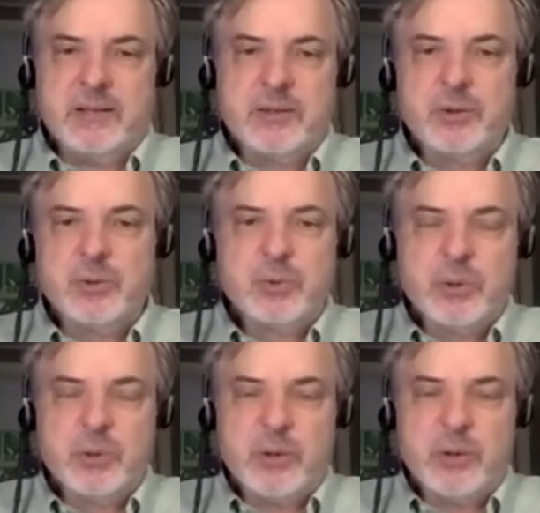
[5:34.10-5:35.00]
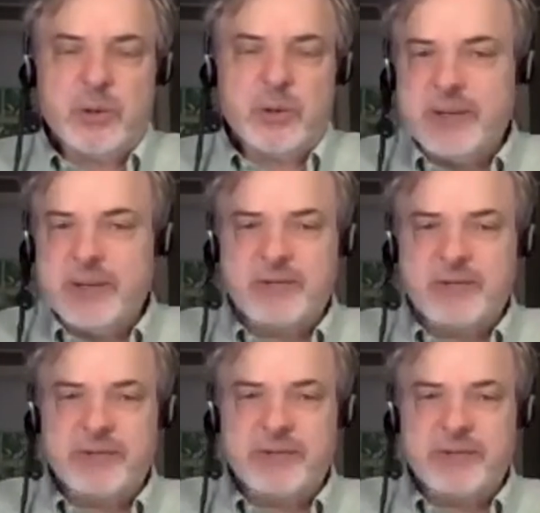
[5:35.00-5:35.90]
guru at one time. I did
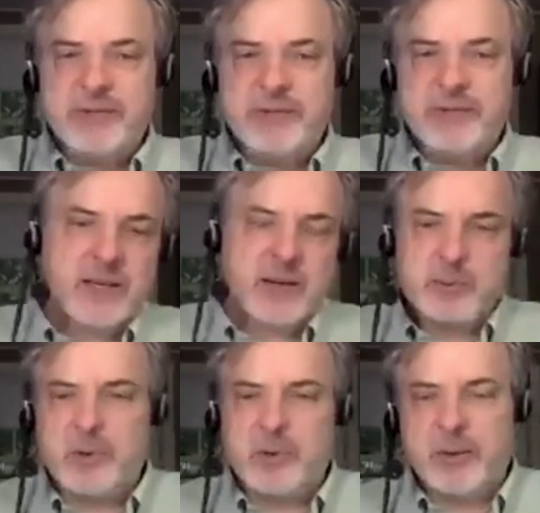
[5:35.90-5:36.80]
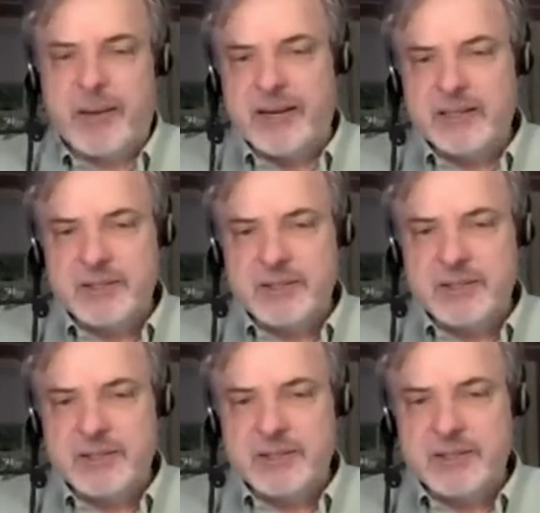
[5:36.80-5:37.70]
field consulting, I was product manager,
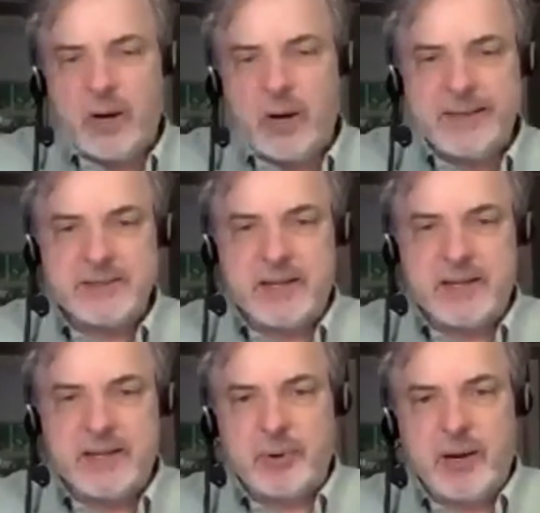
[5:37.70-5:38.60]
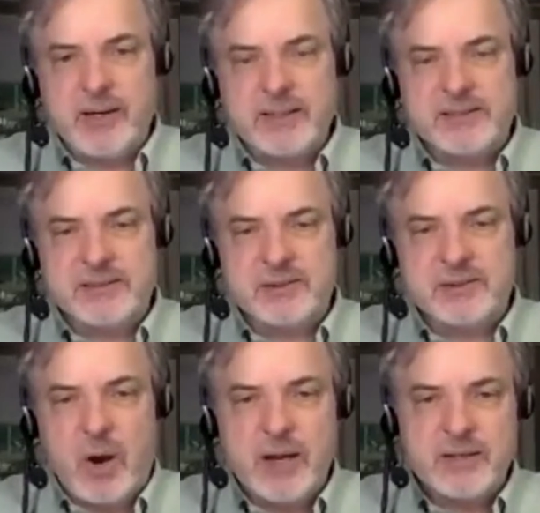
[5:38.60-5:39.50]
built products, designed products, and
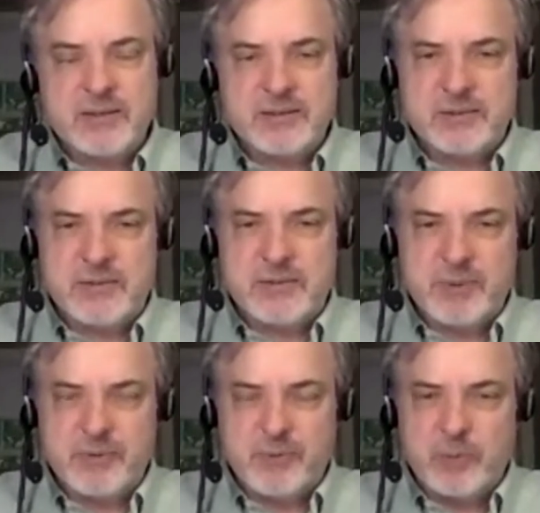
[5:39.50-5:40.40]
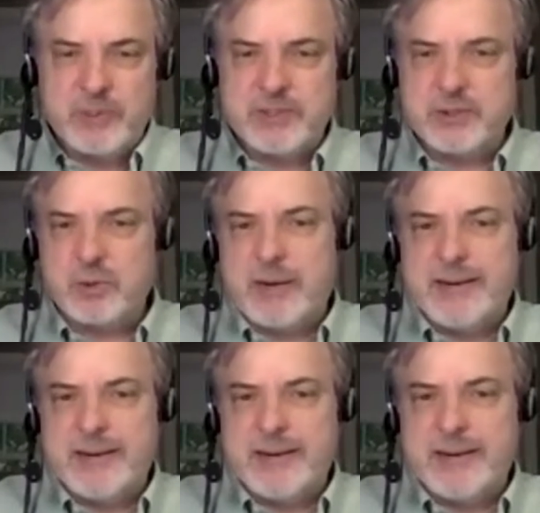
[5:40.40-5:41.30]
taught performance
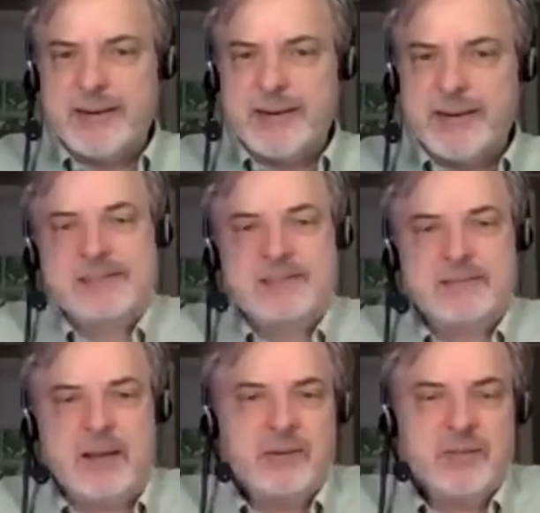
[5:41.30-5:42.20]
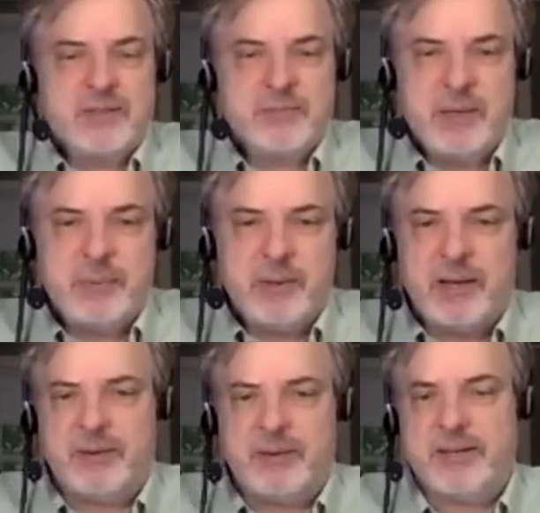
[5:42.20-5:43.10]
training classes to hundreds of people
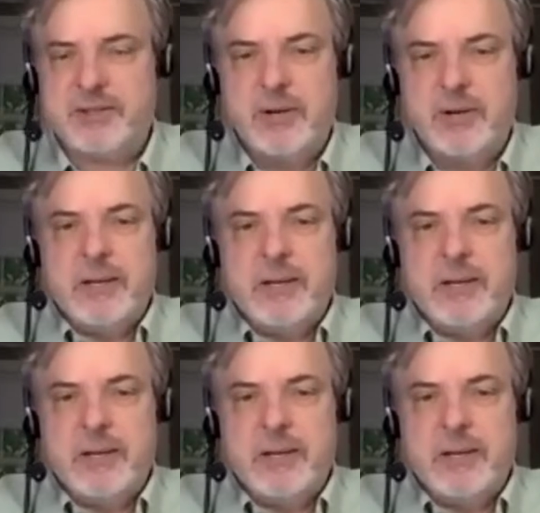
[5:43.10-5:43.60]
out there. So